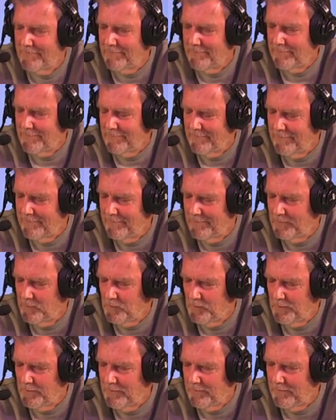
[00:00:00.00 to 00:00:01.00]

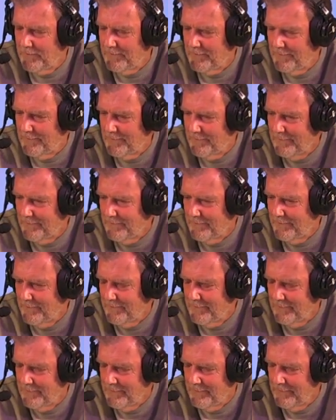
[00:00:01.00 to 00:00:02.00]

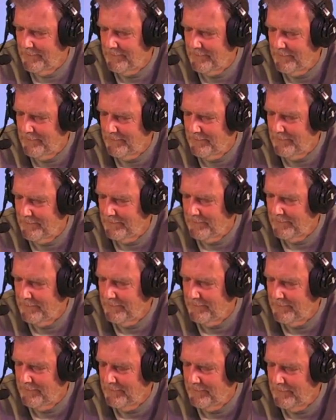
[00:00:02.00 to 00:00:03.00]

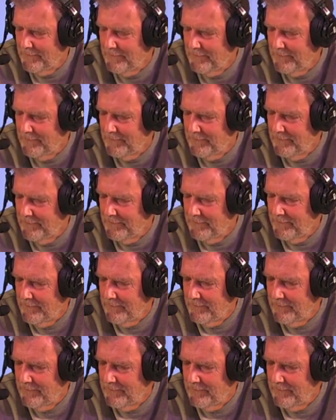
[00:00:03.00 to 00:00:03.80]
(silent)